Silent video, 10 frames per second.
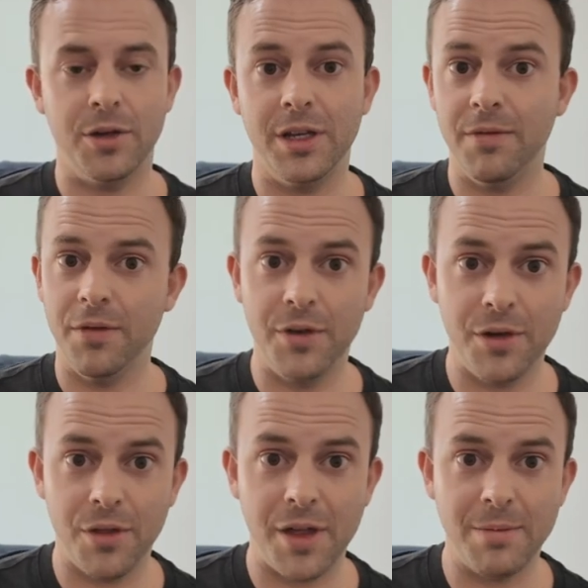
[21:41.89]
Give the
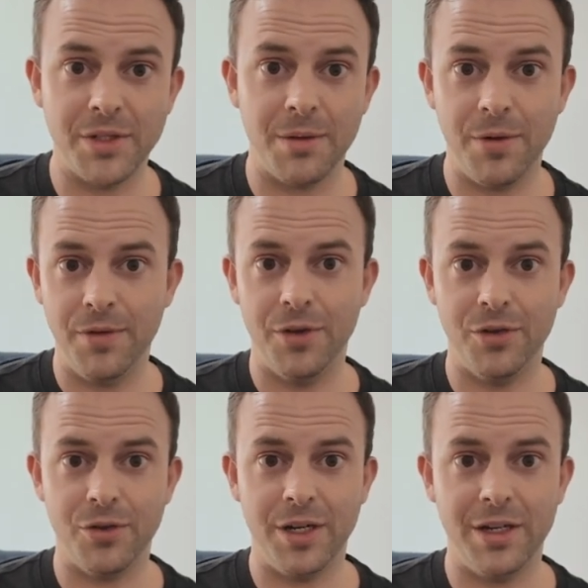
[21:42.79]
video a thumbs up if you
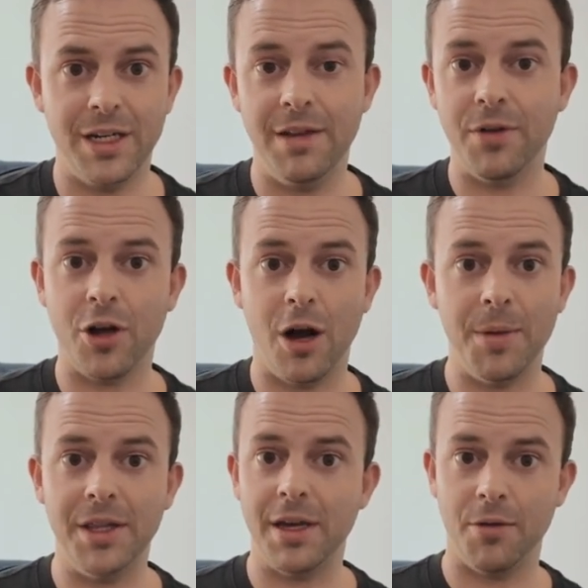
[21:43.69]
enjoyed it. Leave a
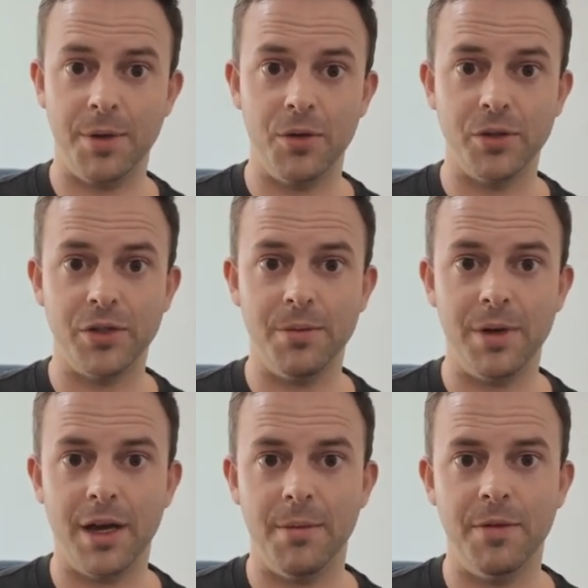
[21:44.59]
comment, that would be
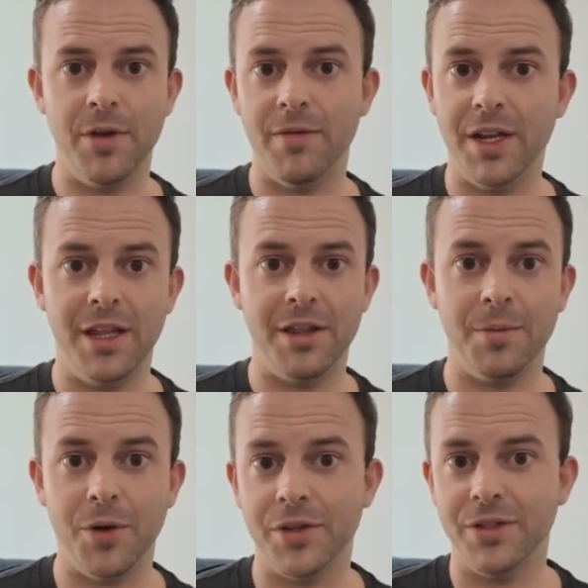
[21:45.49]
awesome. If you have anything
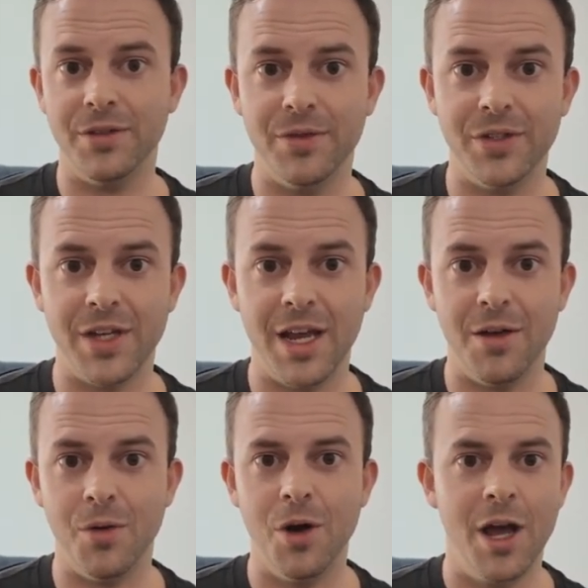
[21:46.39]
positive to say,
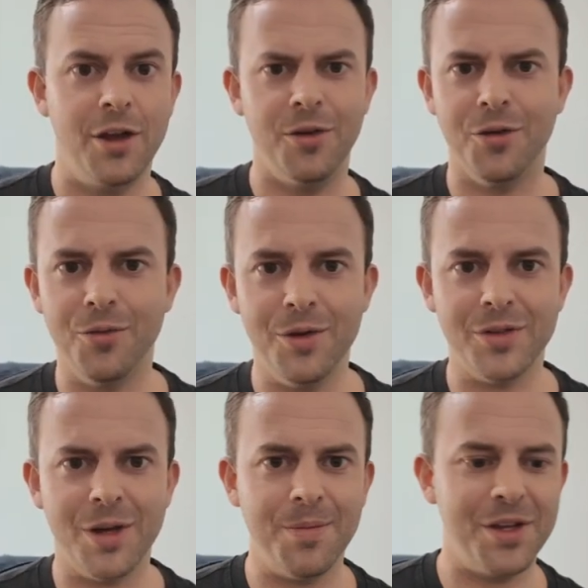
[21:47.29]
or you agree with
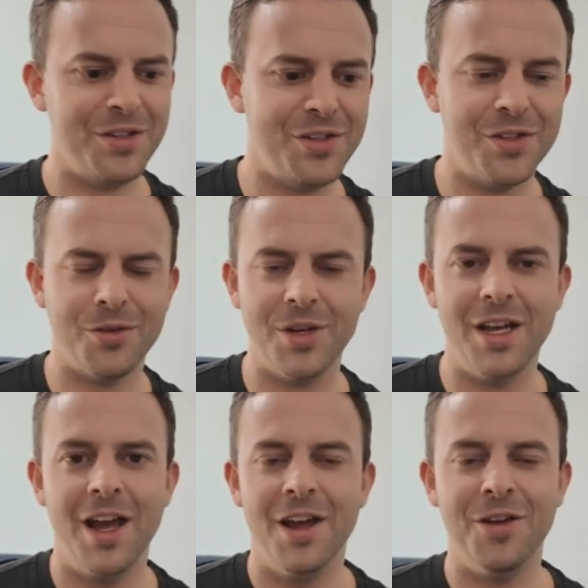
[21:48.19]
something,
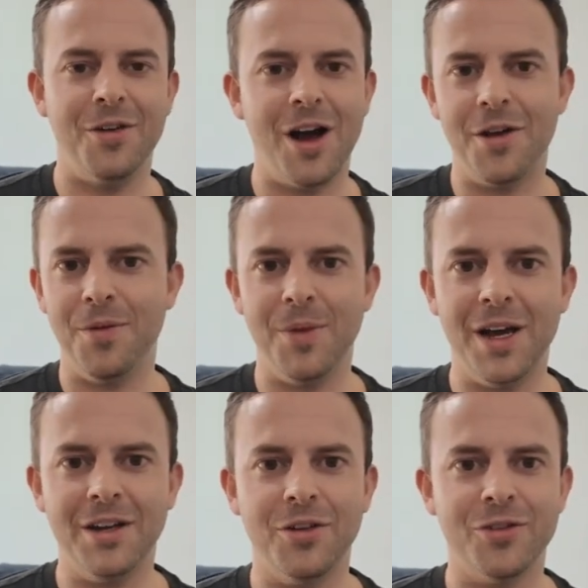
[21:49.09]
disagree, I don't
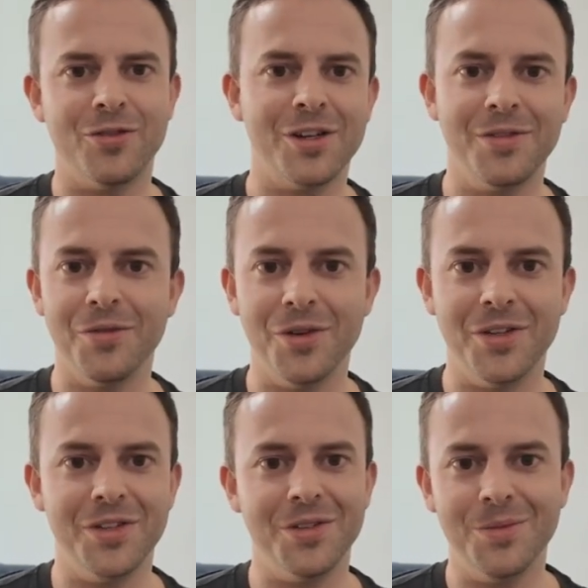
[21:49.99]
mind. Constructive
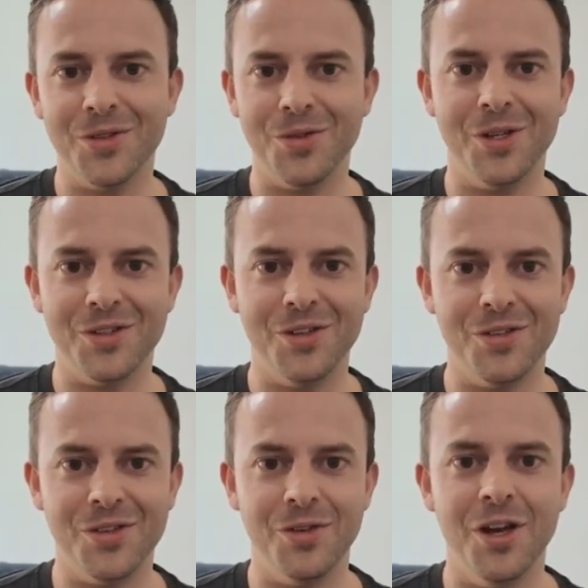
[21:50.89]
criticism is always
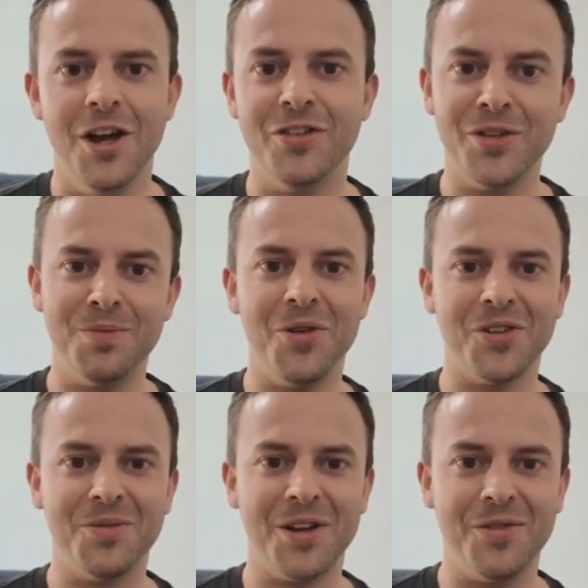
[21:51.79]
good too. Just be
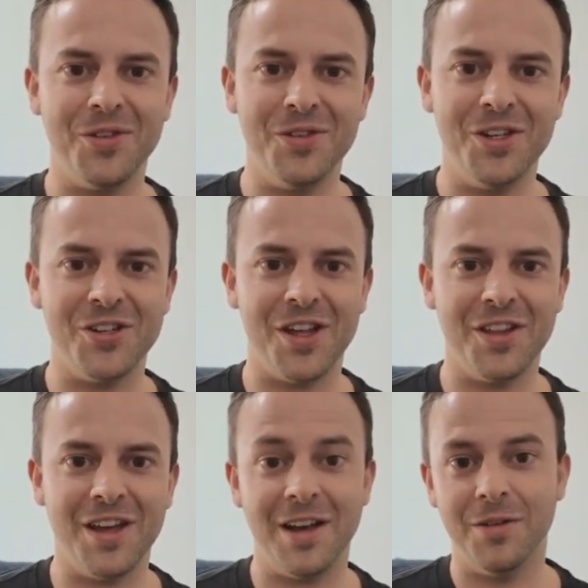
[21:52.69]
respectful to each
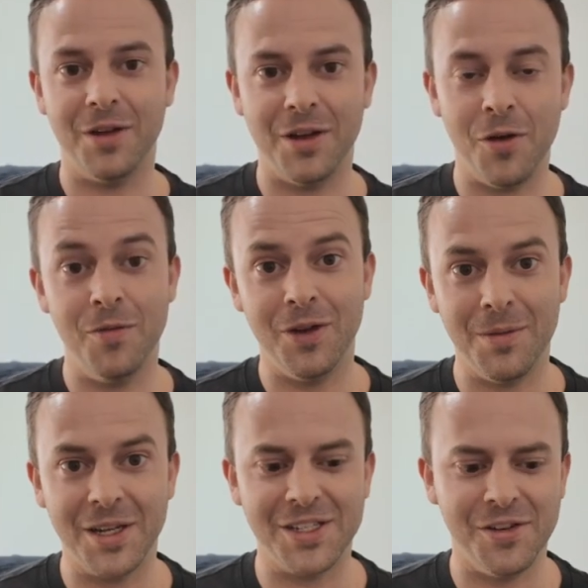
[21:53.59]
other and hopefully
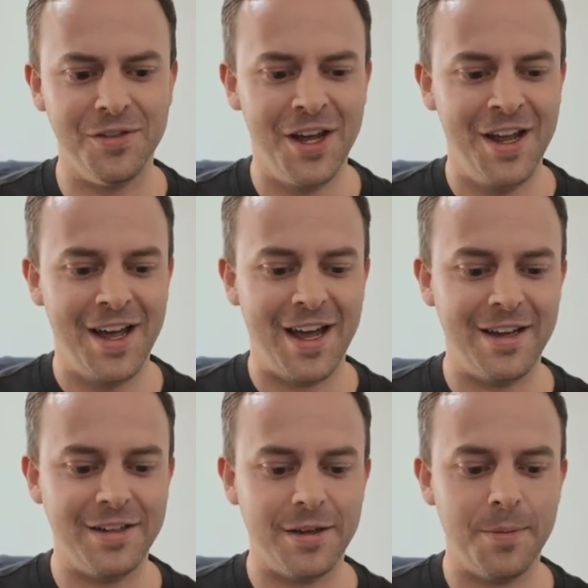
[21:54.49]
myself.
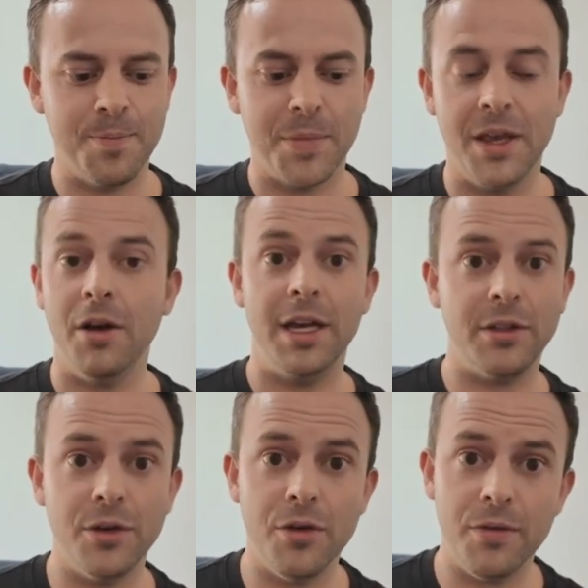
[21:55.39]
And
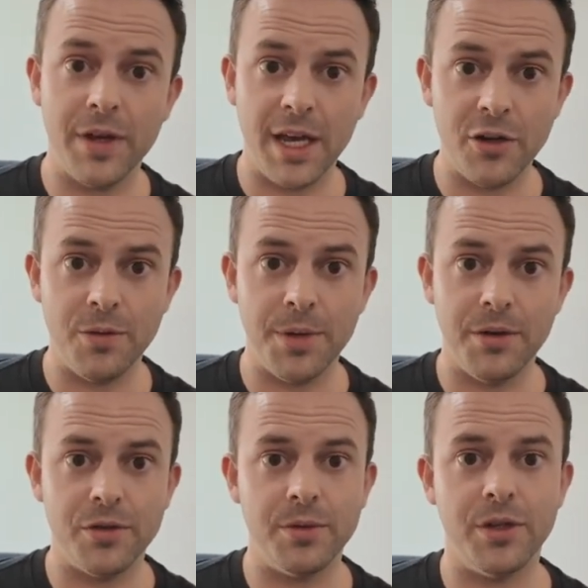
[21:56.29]
hit the notification
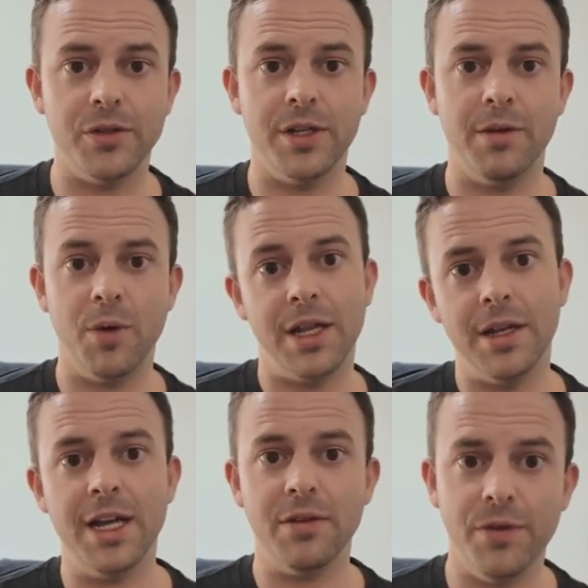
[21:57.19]
bell as well, so that when
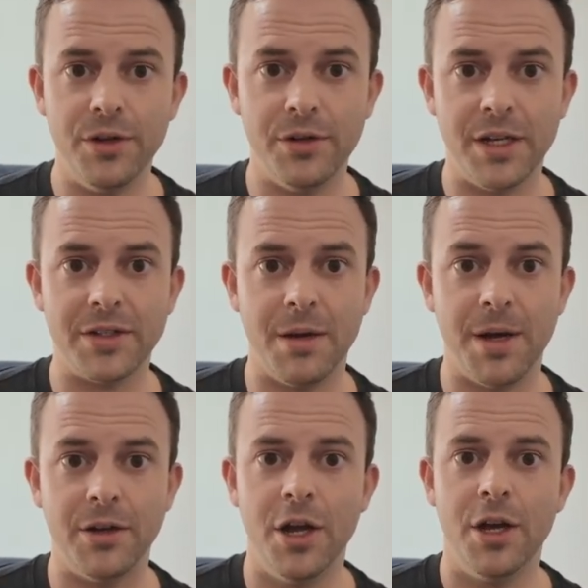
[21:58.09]
the next video does come
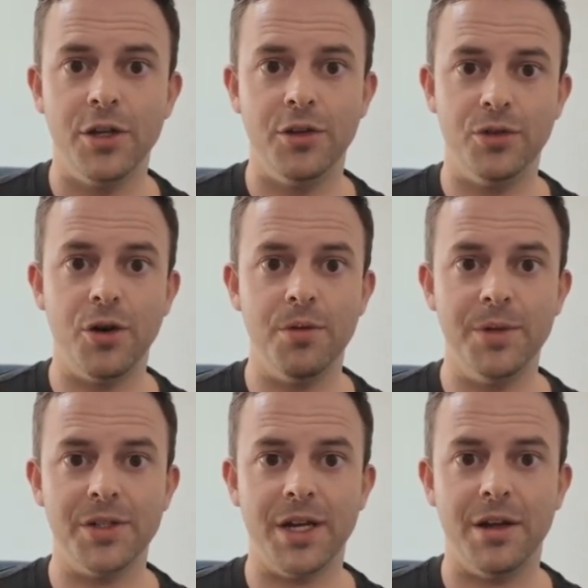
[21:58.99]
out, you don't miss